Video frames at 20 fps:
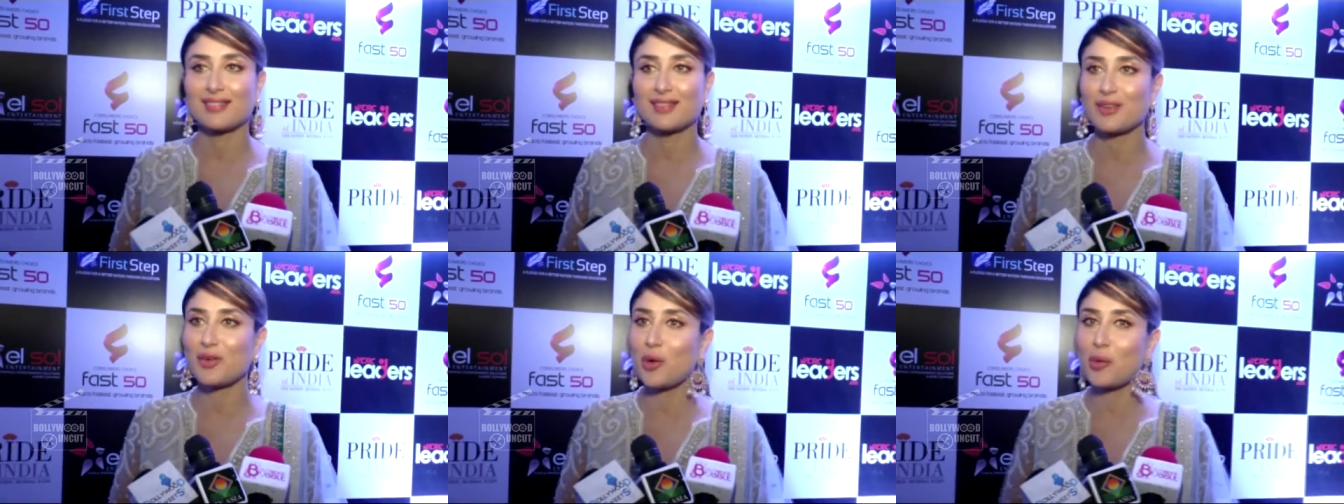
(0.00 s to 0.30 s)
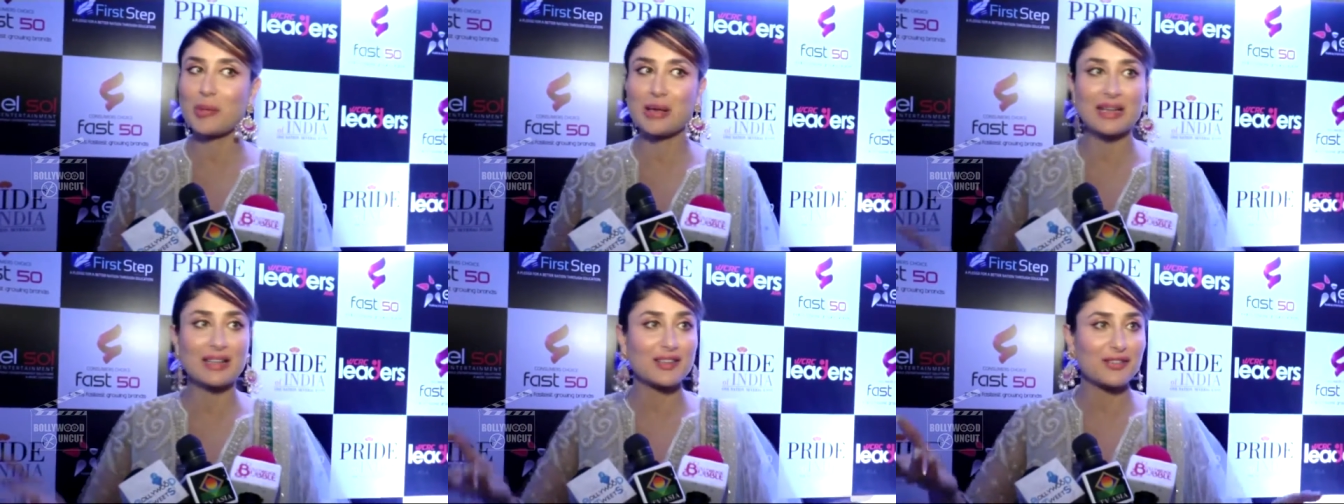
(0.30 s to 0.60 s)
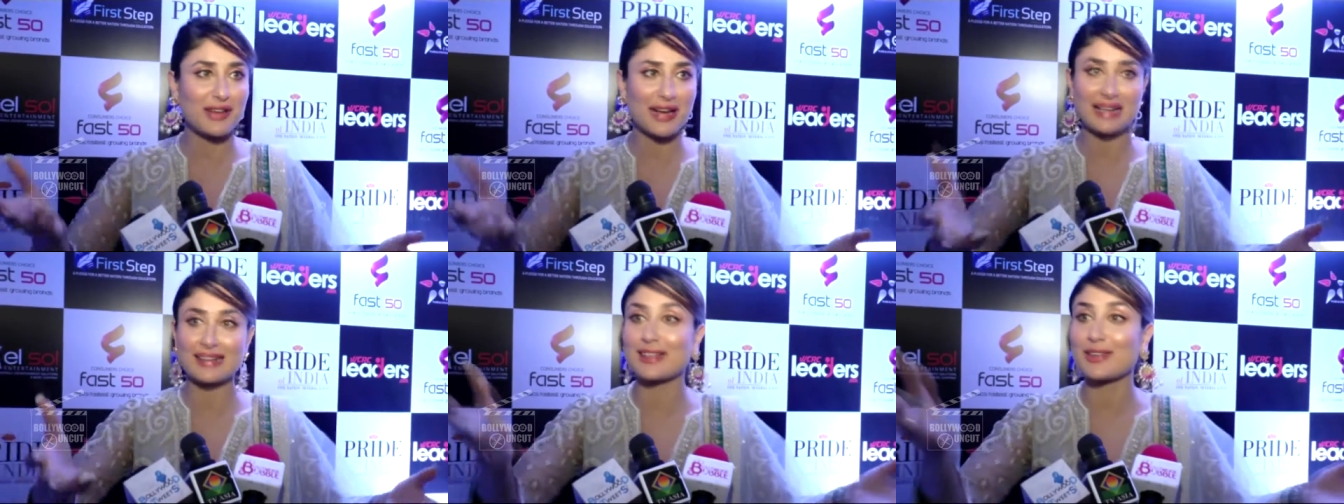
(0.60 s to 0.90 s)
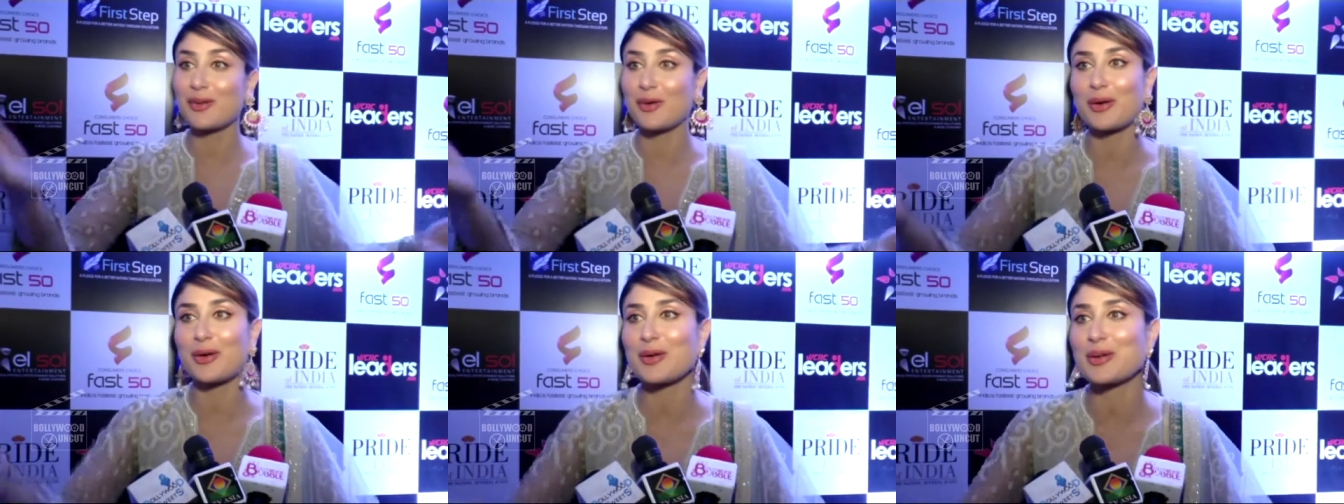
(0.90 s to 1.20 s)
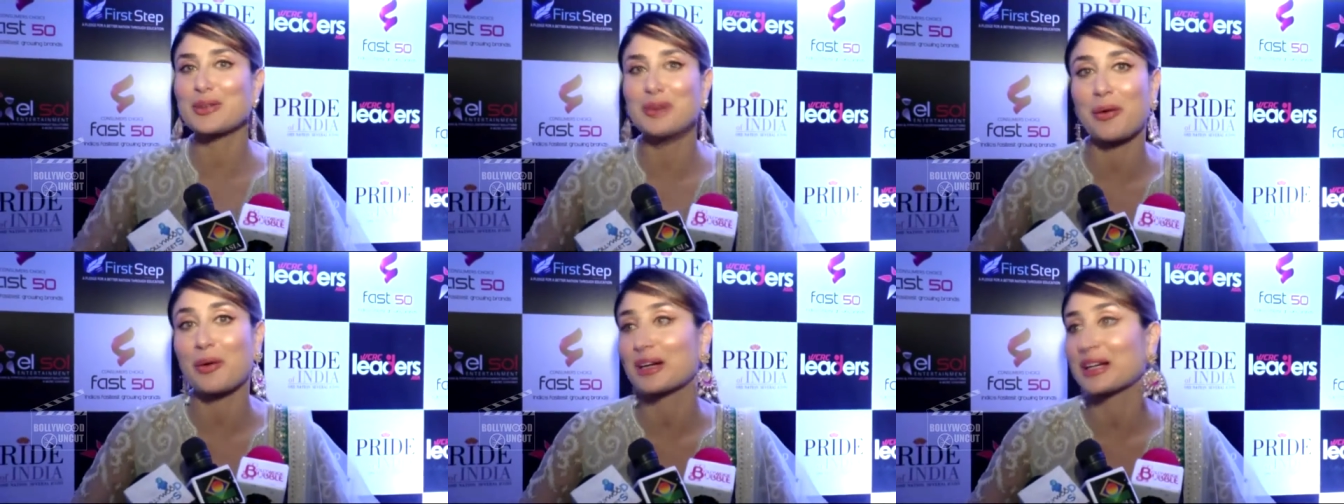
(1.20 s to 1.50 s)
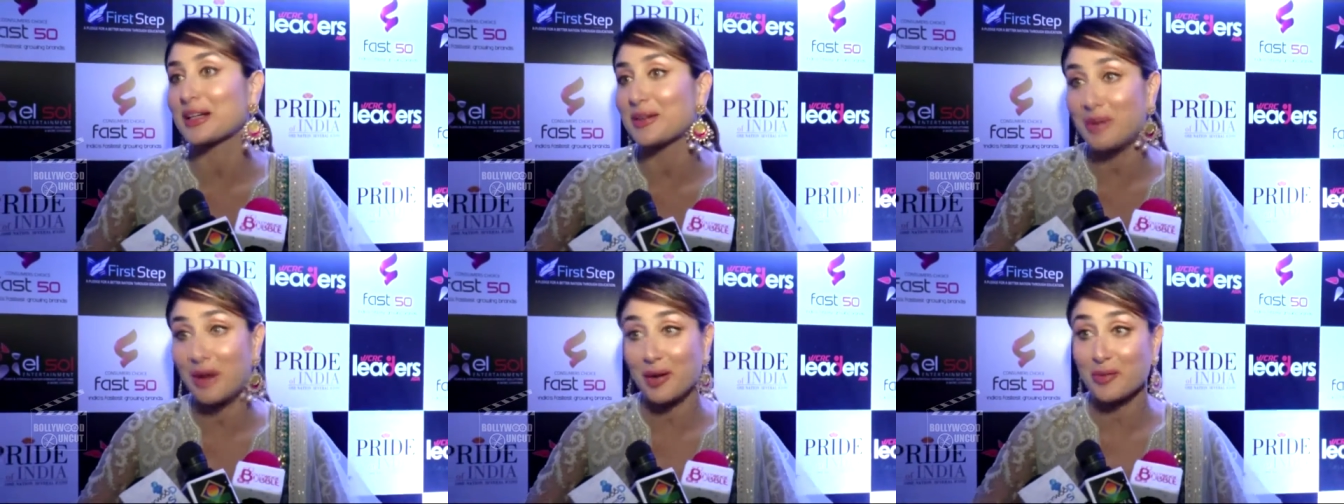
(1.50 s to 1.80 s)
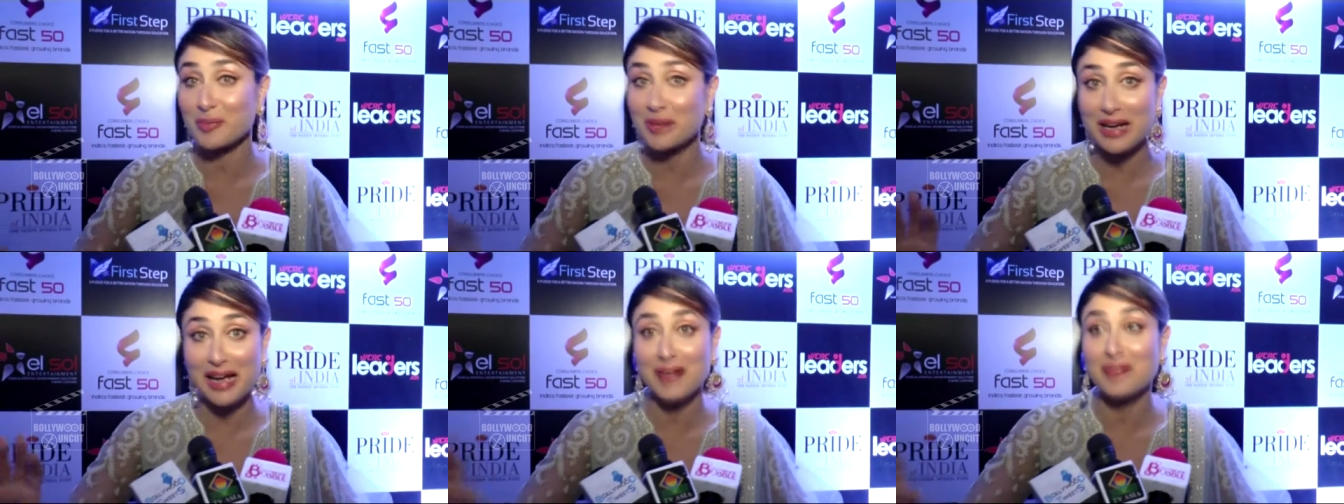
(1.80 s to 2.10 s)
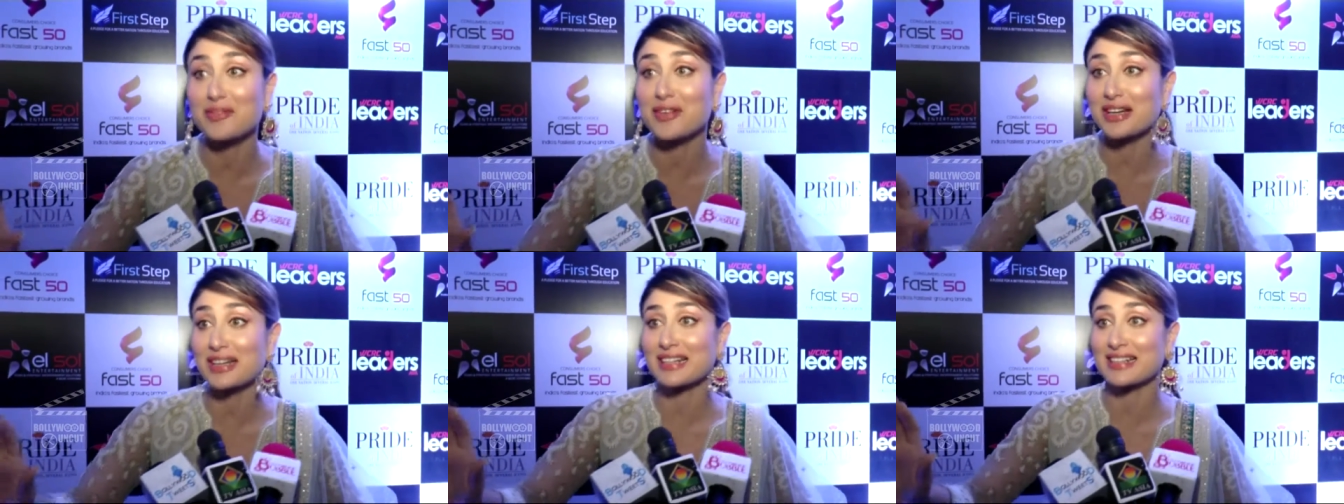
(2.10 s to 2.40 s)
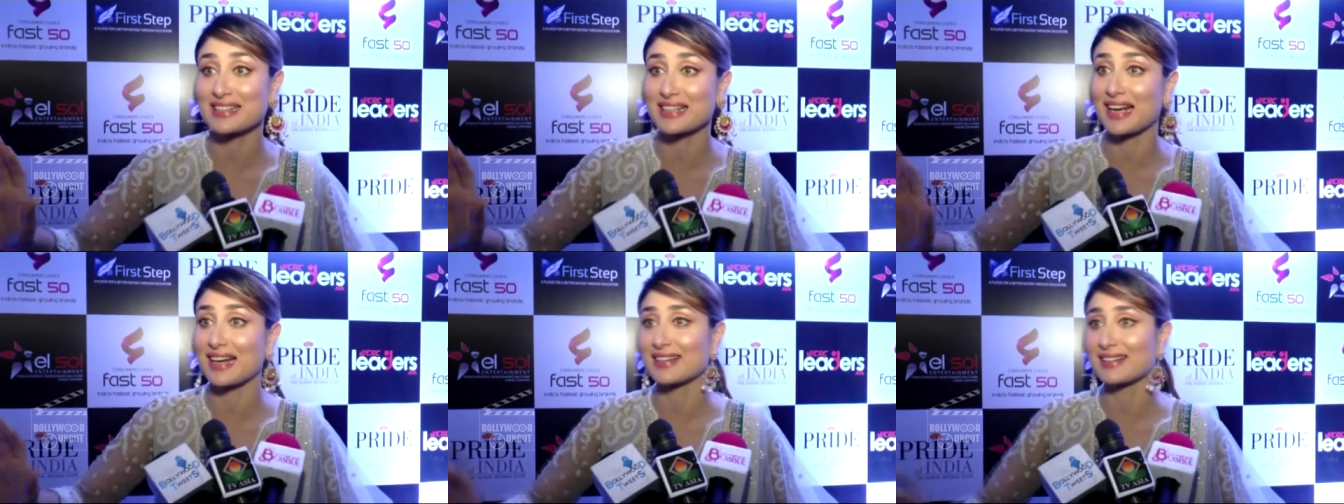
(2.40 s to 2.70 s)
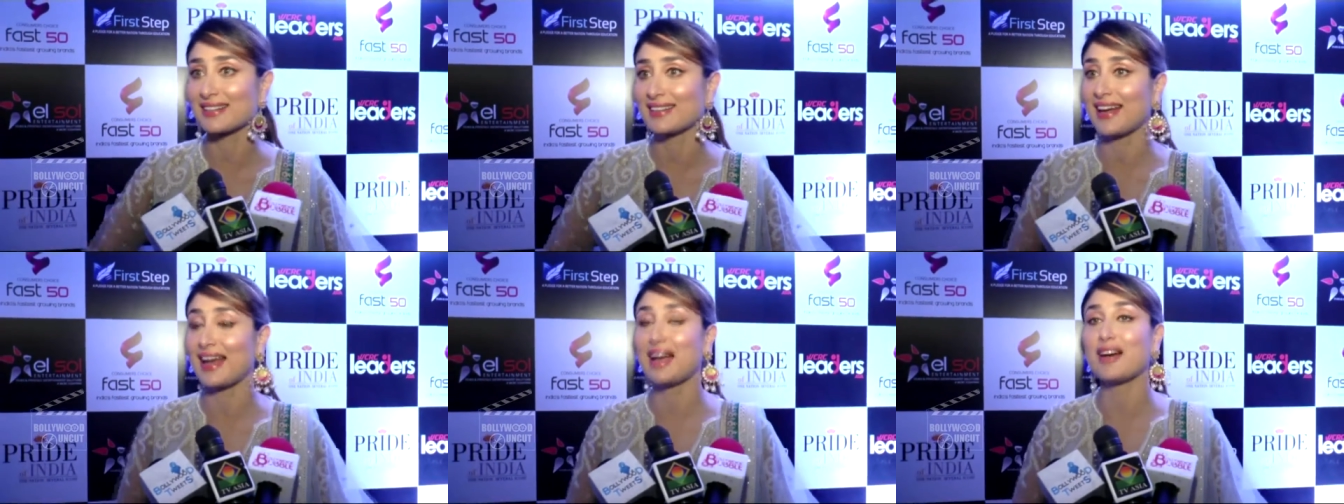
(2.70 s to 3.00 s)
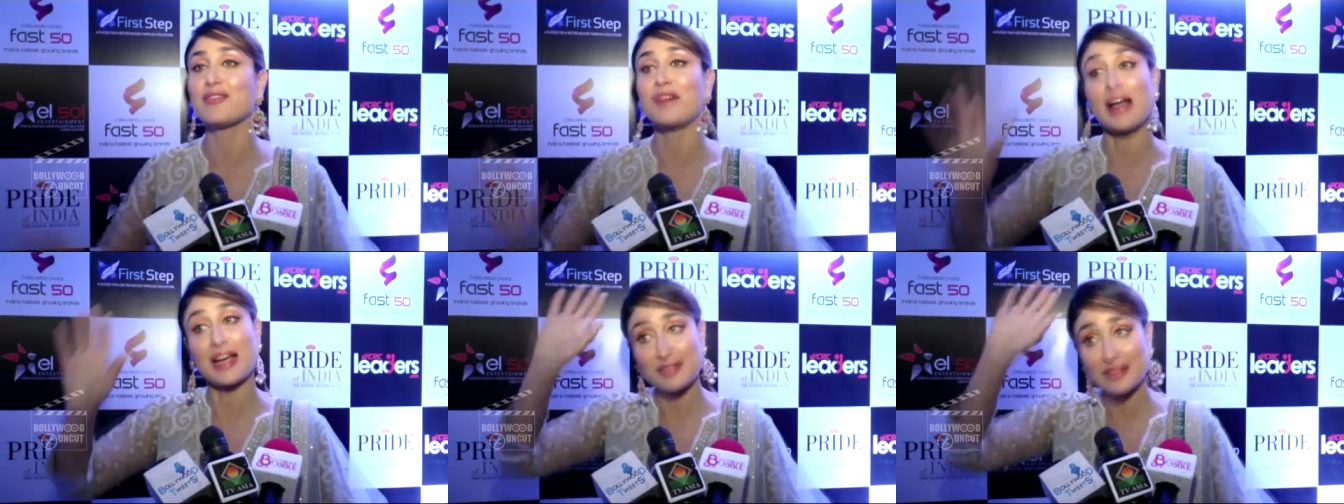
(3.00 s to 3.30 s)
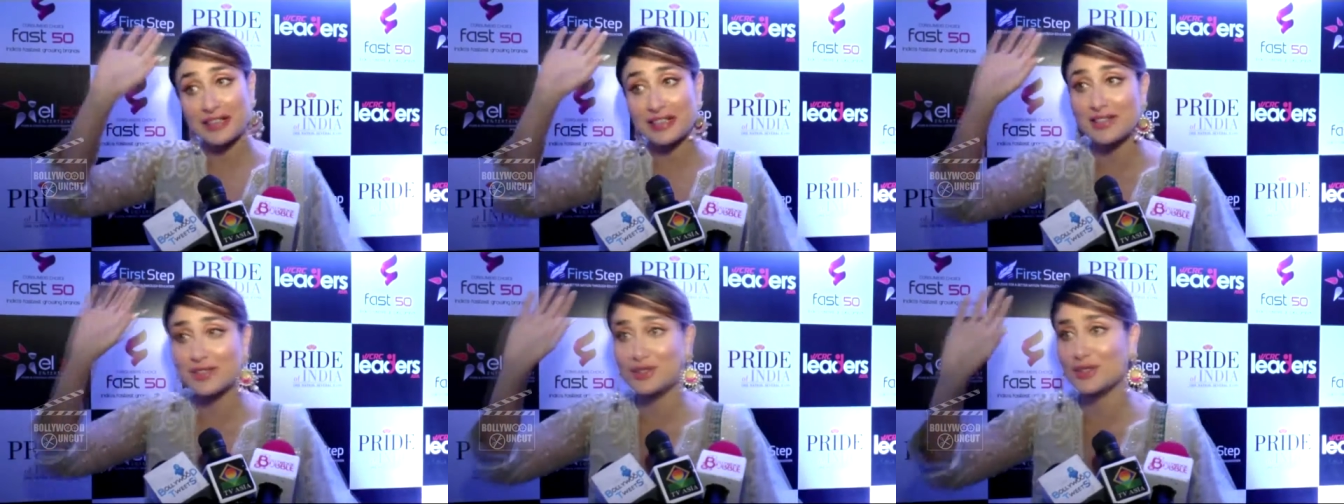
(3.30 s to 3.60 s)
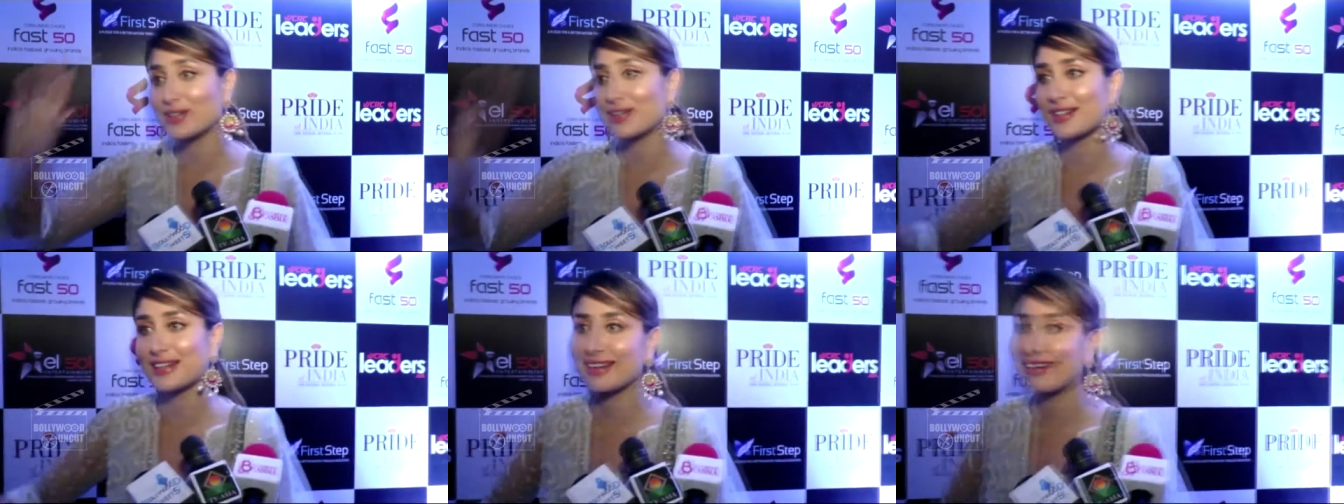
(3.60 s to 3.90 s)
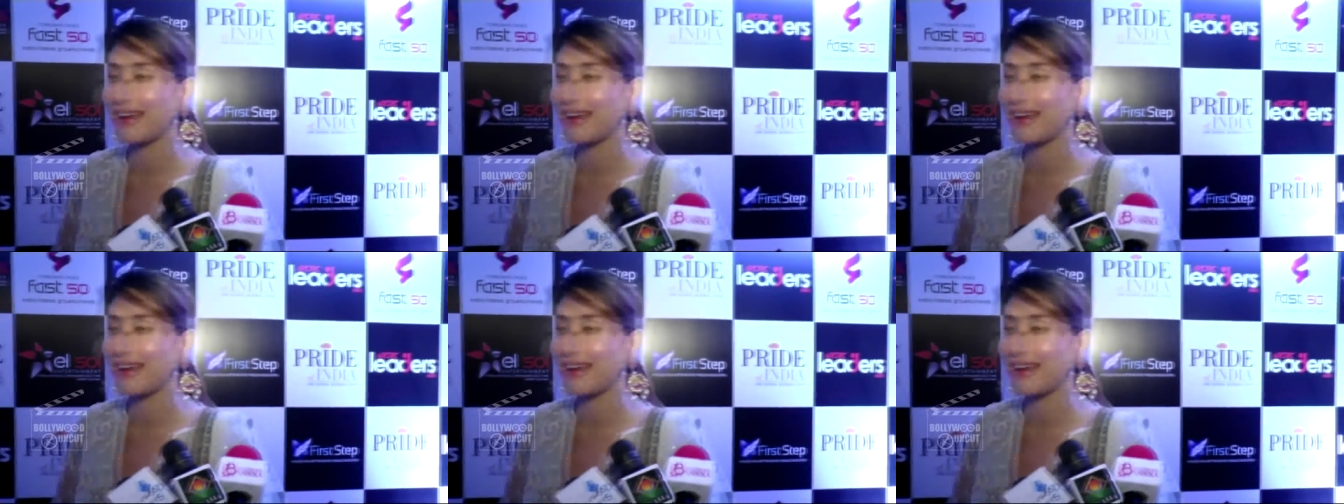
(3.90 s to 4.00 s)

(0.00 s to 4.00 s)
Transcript: No, but the fact that you all are all talking about me, I'm very excited. I have 5 hidden children in